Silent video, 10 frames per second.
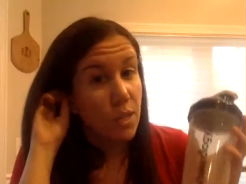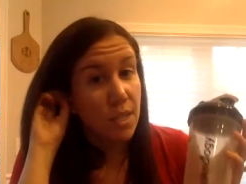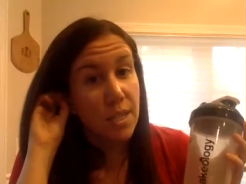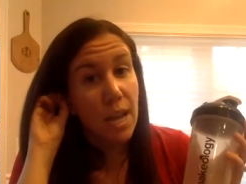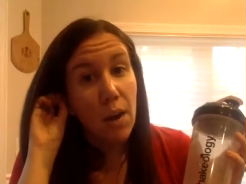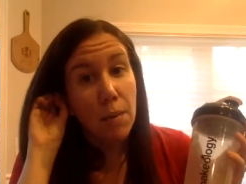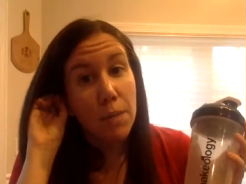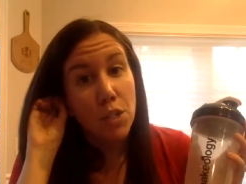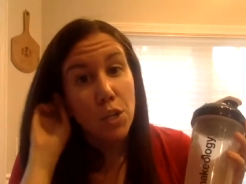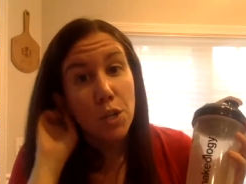This is how I
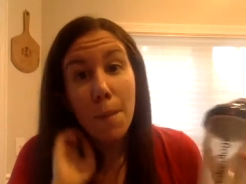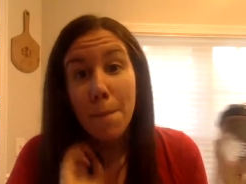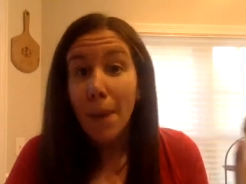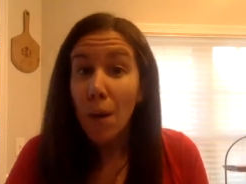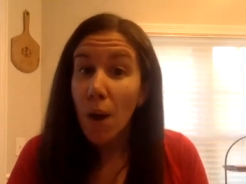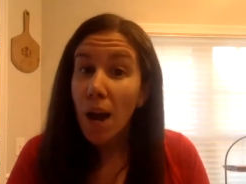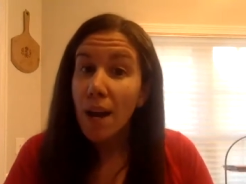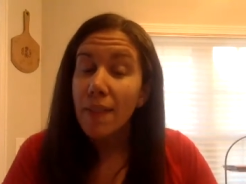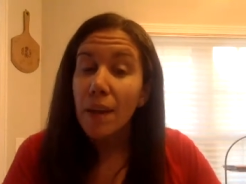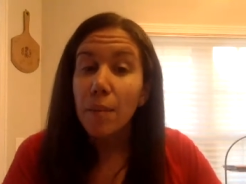measured my
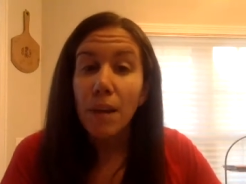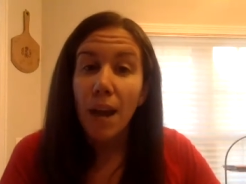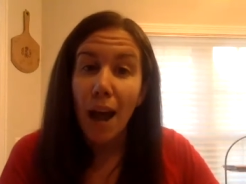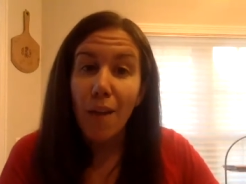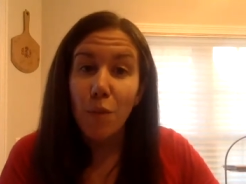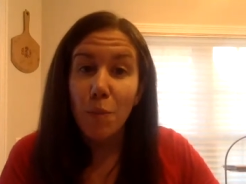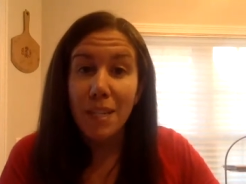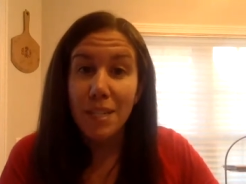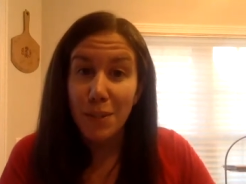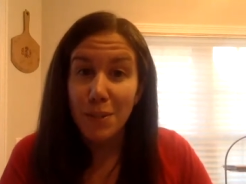wine that I'm going to have with my
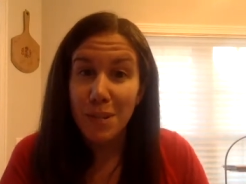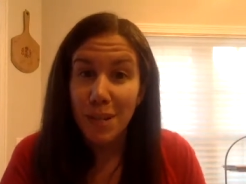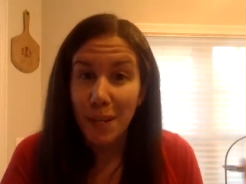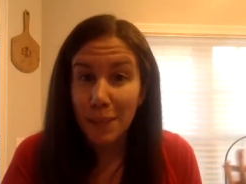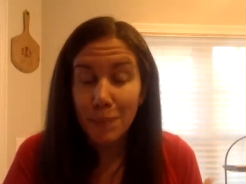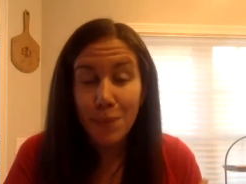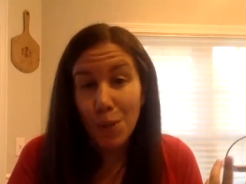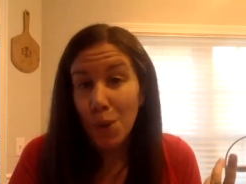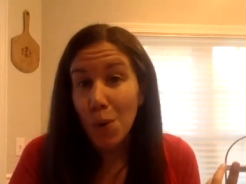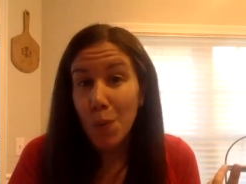dinner tonight.
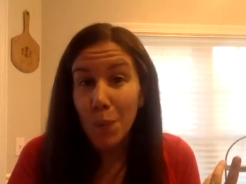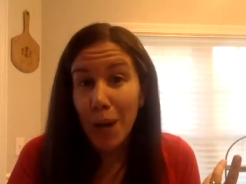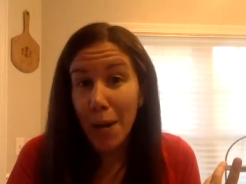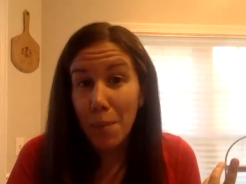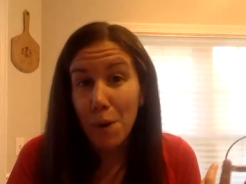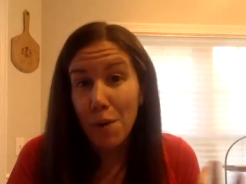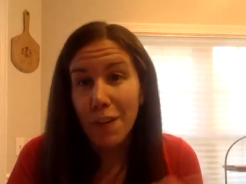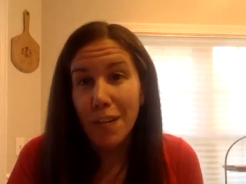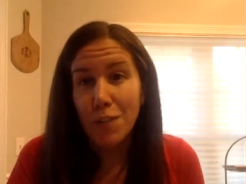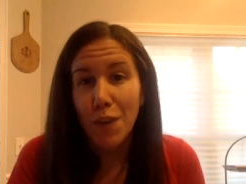So kind of
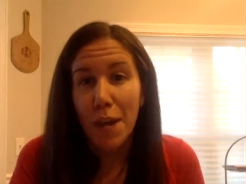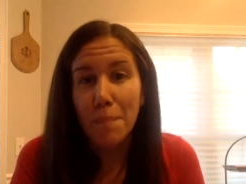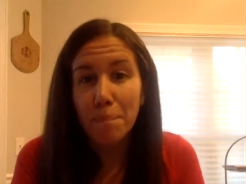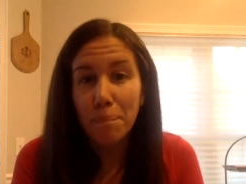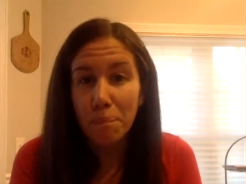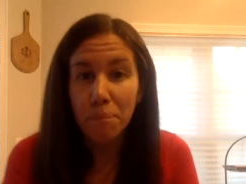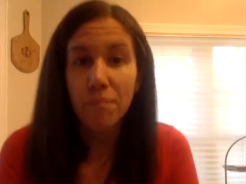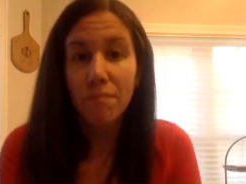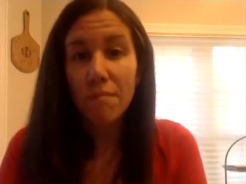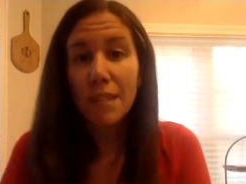perfect, right?
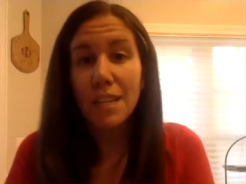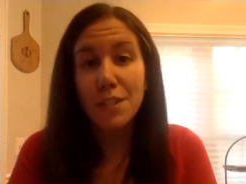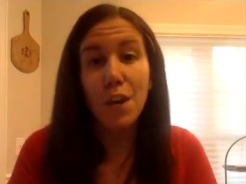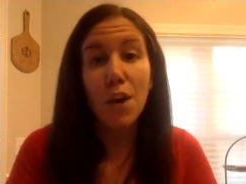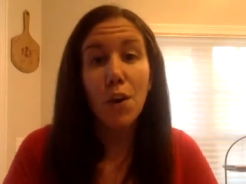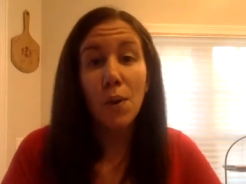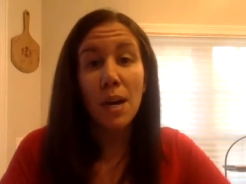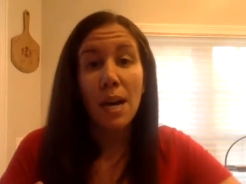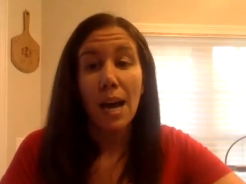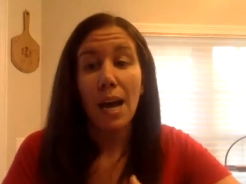So
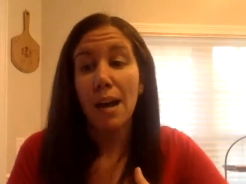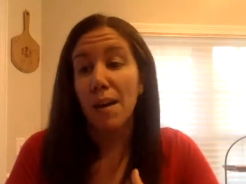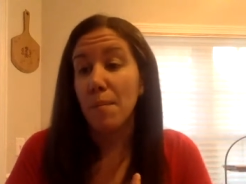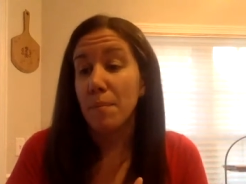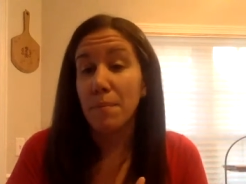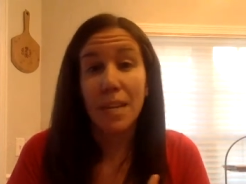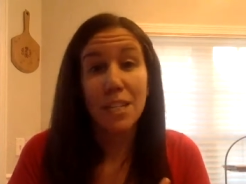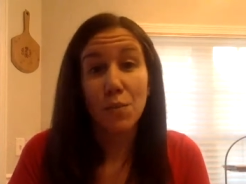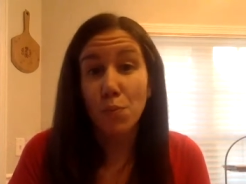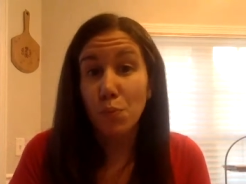it's
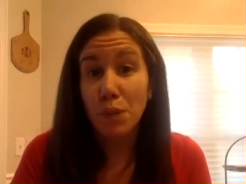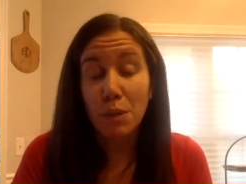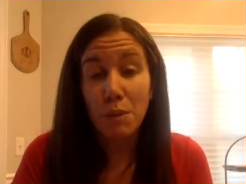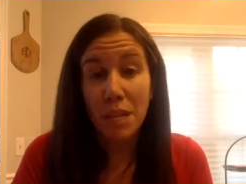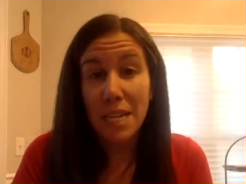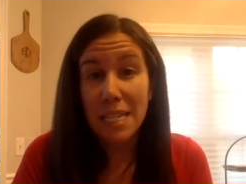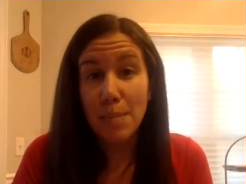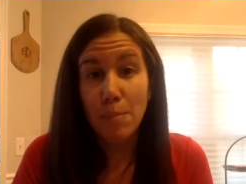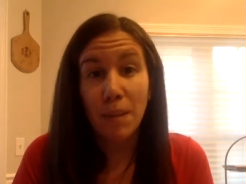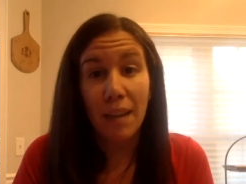a really, really easy
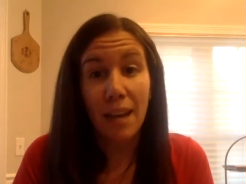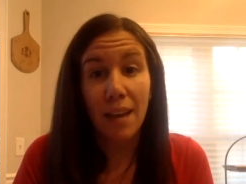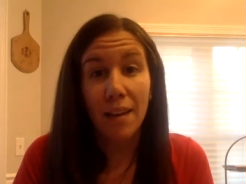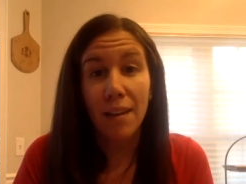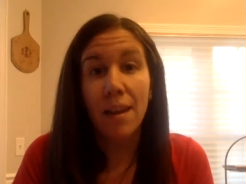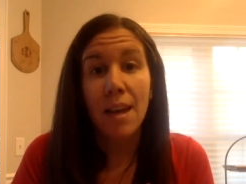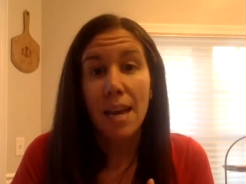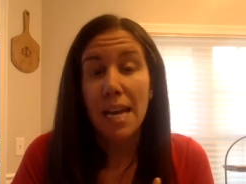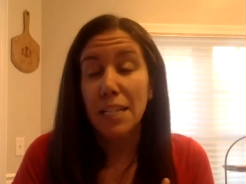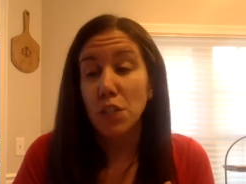plan.
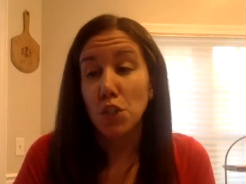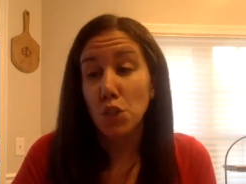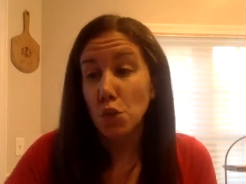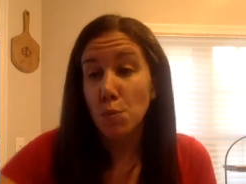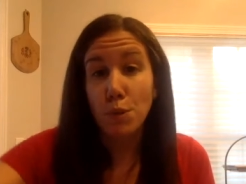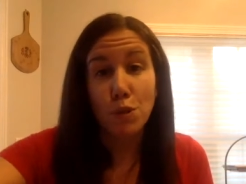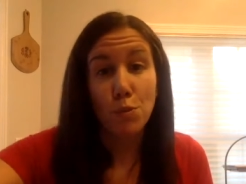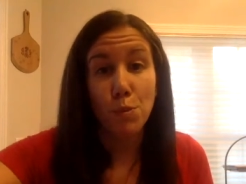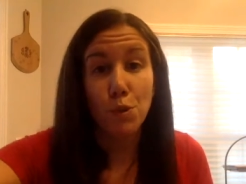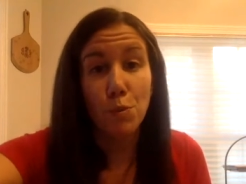It's super,
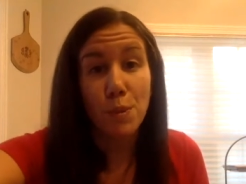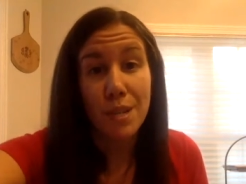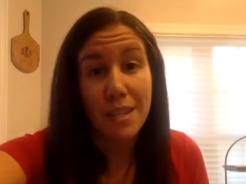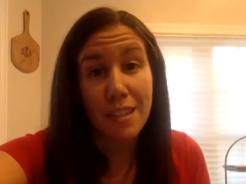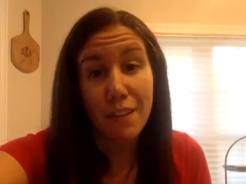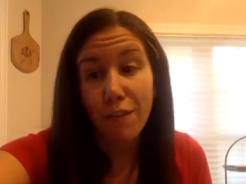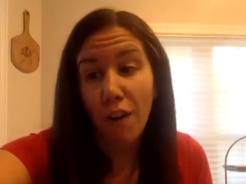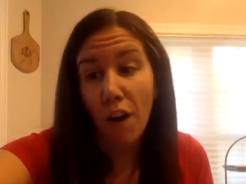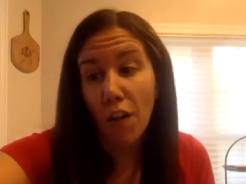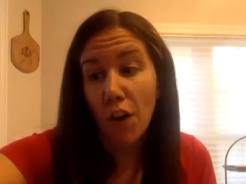super, super easy to
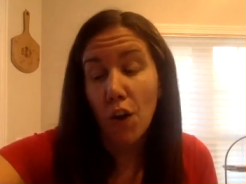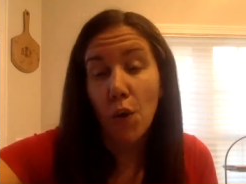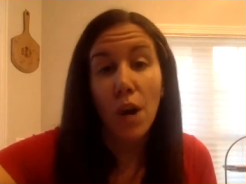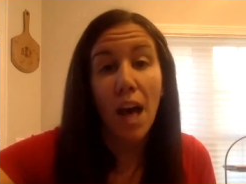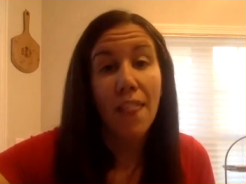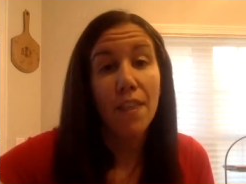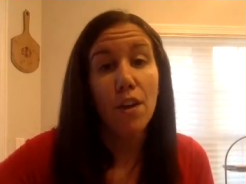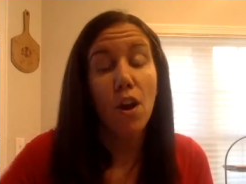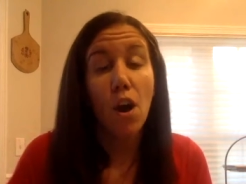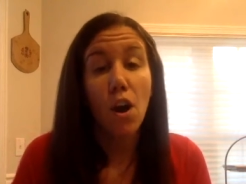follow. And there
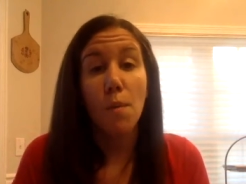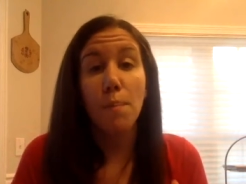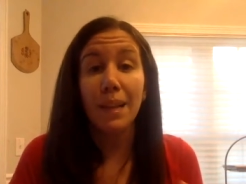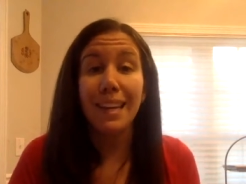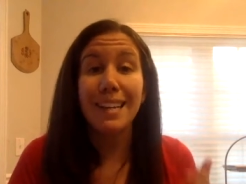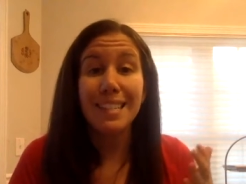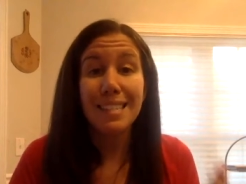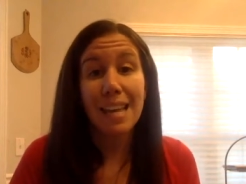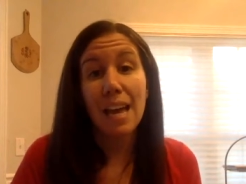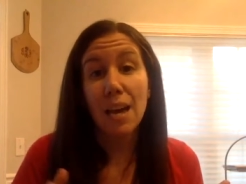are plans
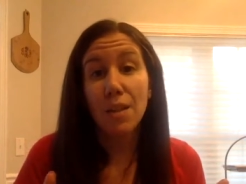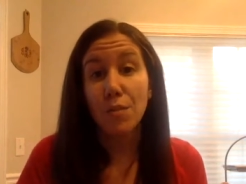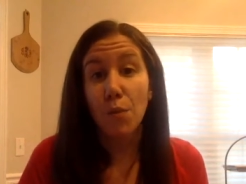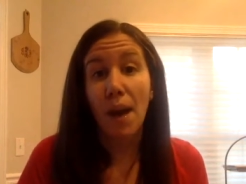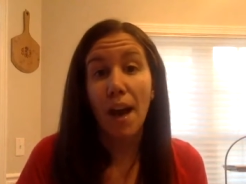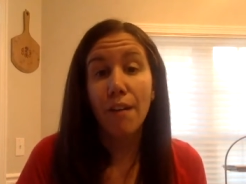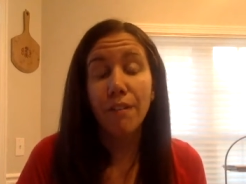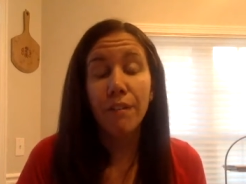A through F,